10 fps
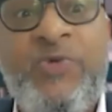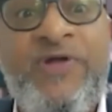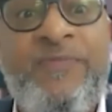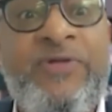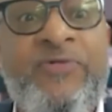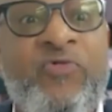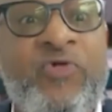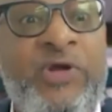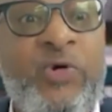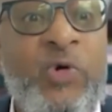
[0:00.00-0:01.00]
would have been
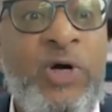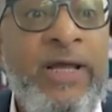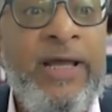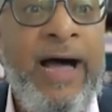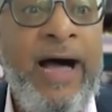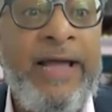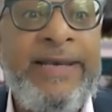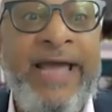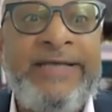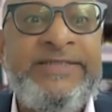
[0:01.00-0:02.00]
Rio
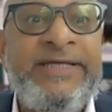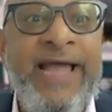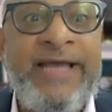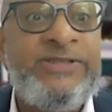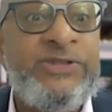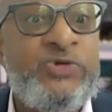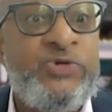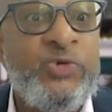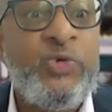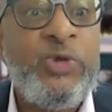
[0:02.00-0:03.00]

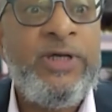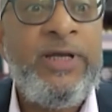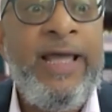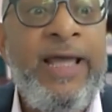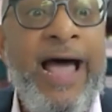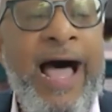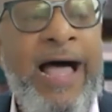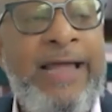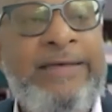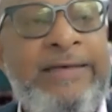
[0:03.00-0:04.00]
1992.
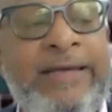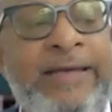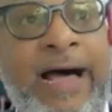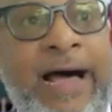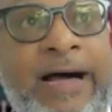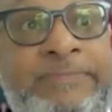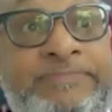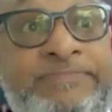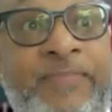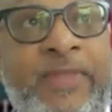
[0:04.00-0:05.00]
And
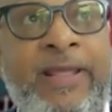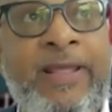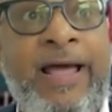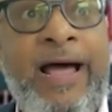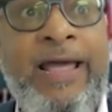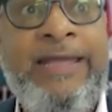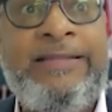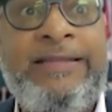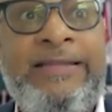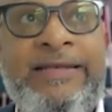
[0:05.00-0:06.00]

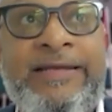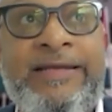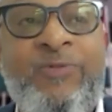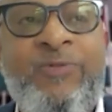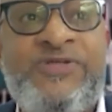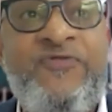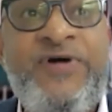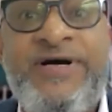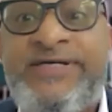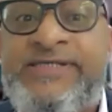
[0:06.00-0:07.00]
it was the
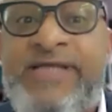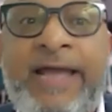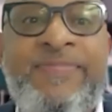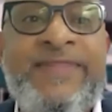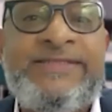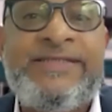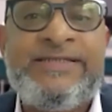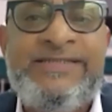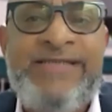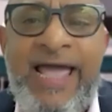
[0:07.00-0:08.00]
first time this
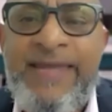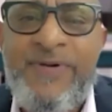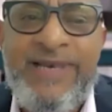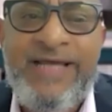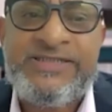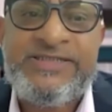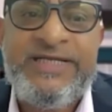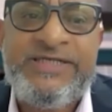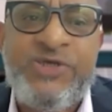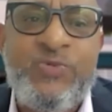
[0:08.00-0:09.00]
type of
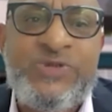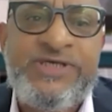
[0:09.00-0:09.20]
legislation was